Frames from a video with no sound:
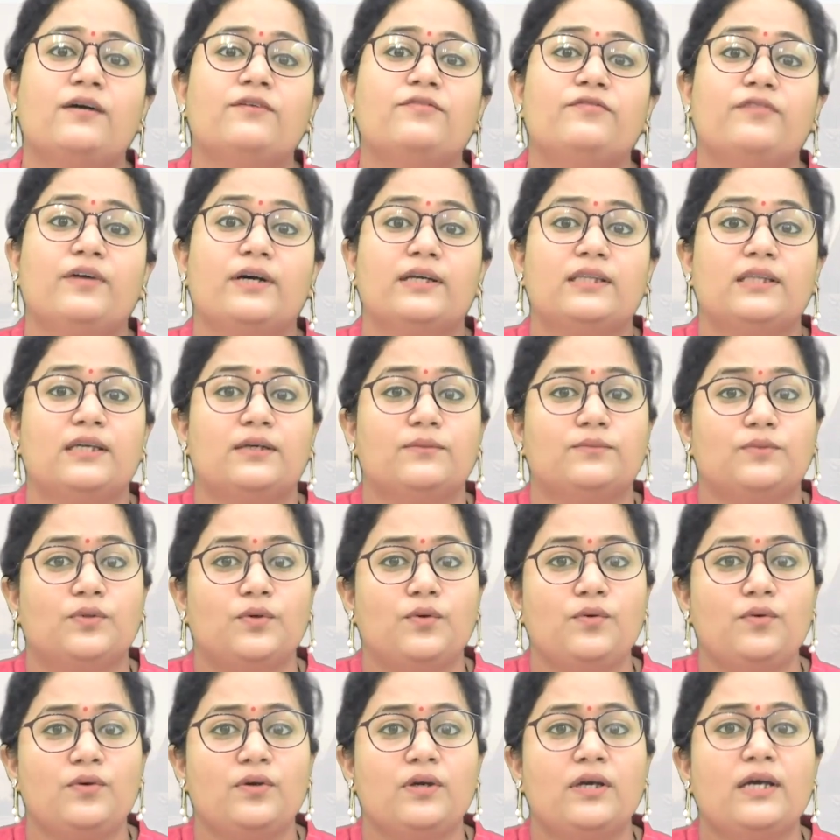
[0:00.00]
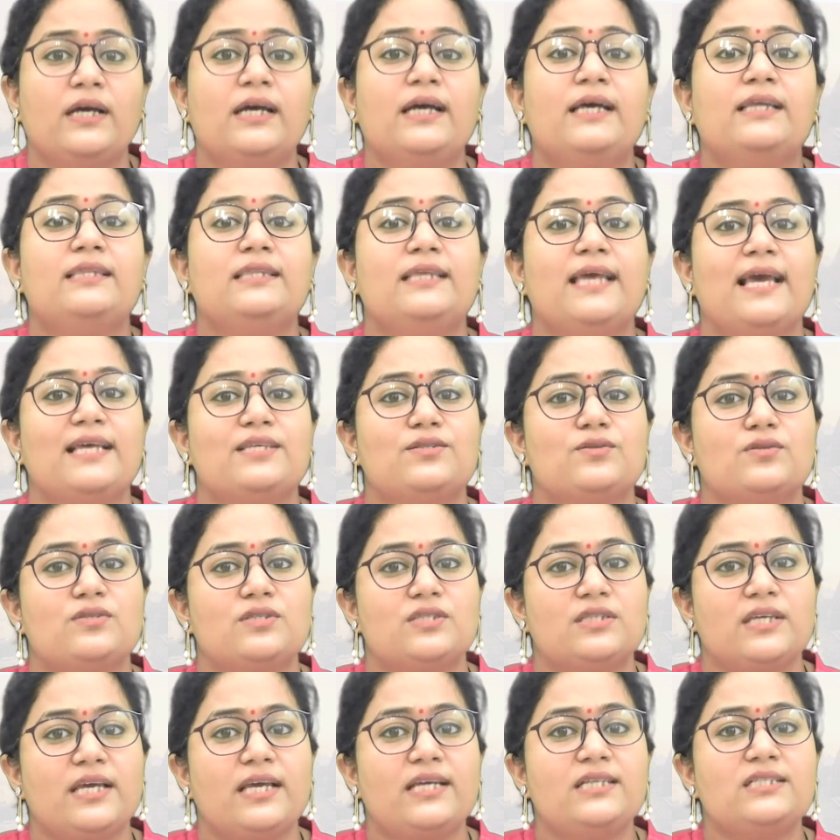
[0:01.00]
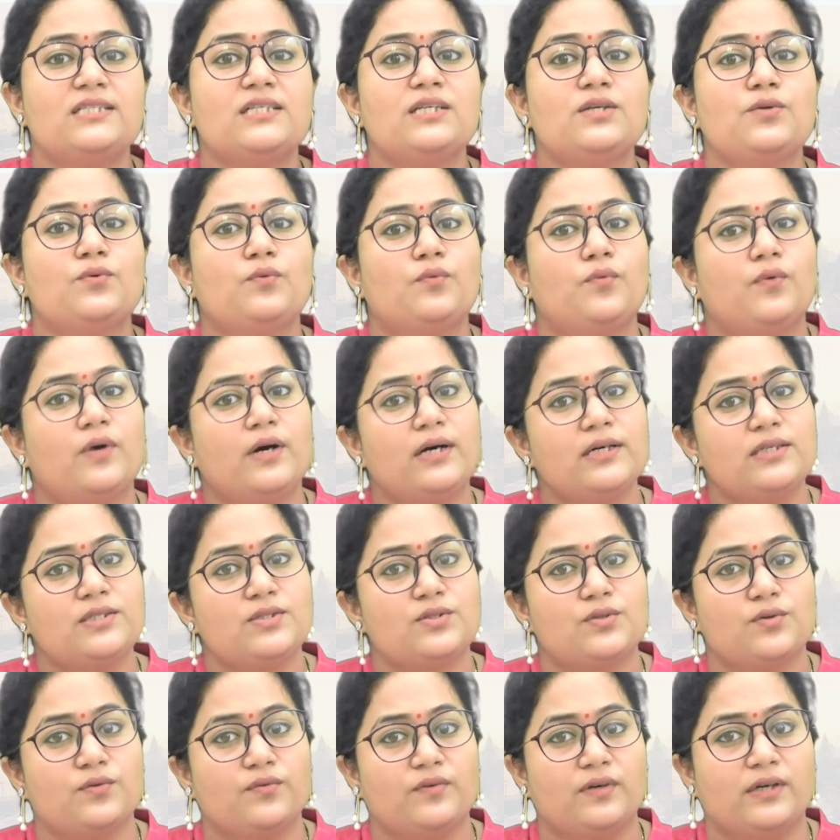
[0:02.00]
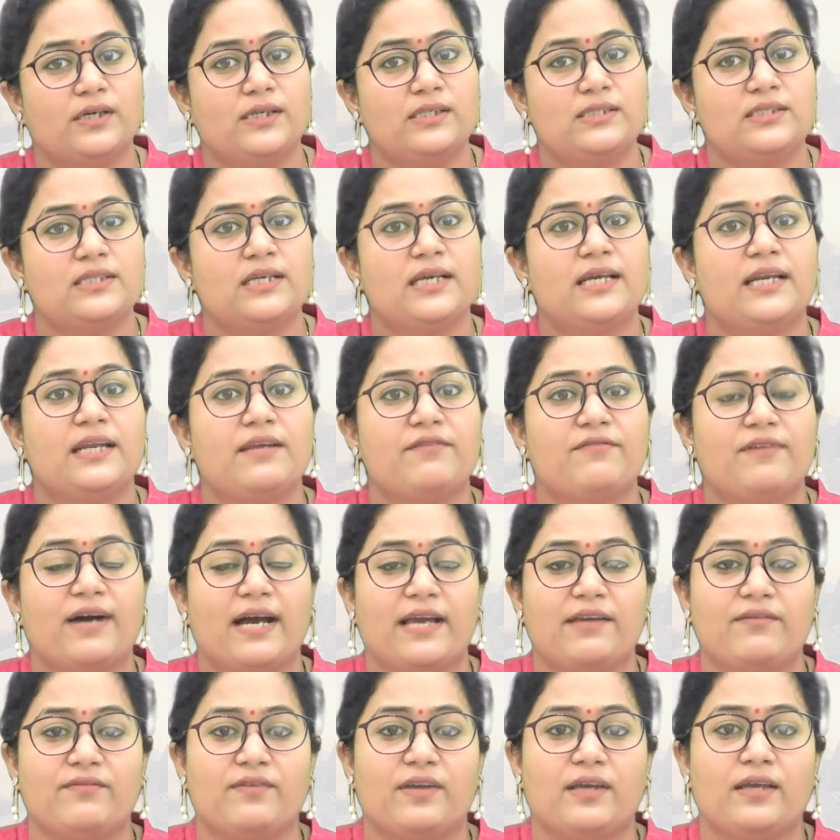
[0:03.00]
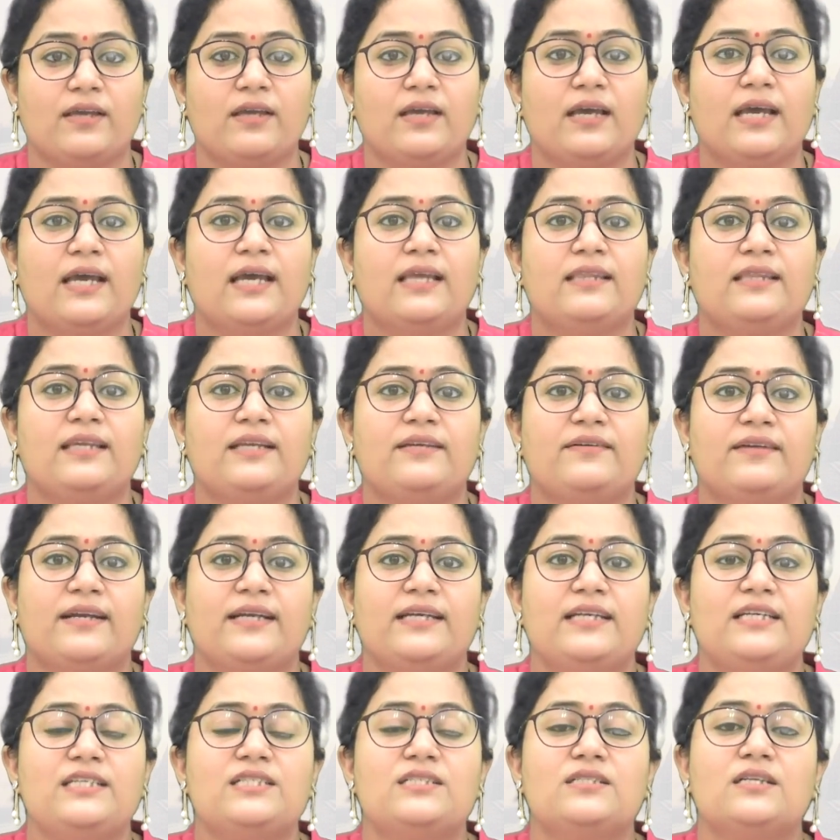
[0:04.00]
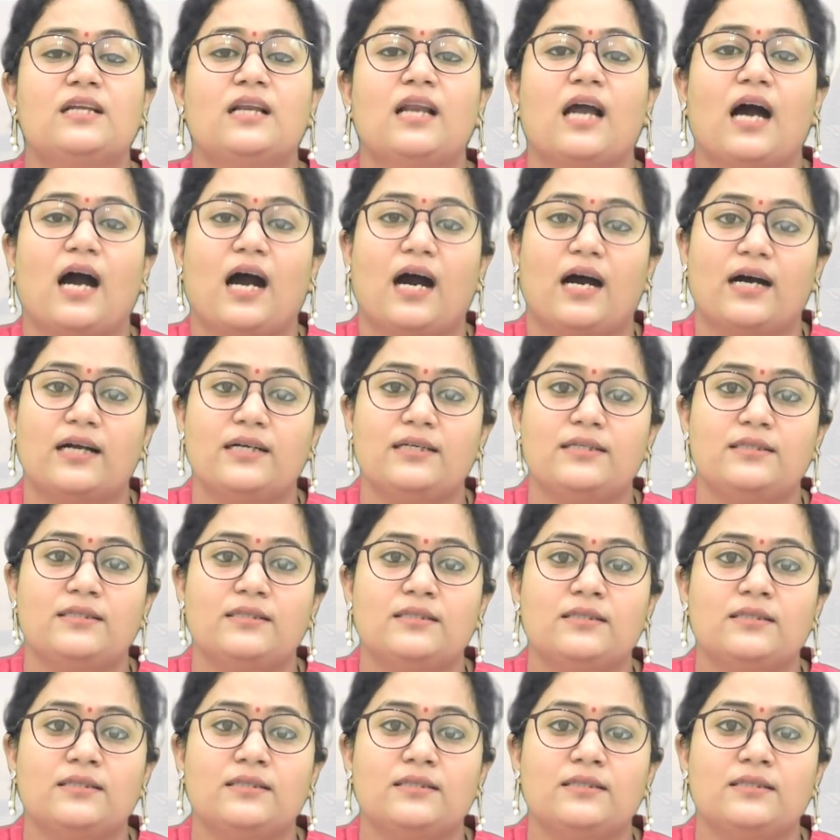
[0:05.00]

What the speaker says: Furthermore, the association works towards reviving the traditional arts,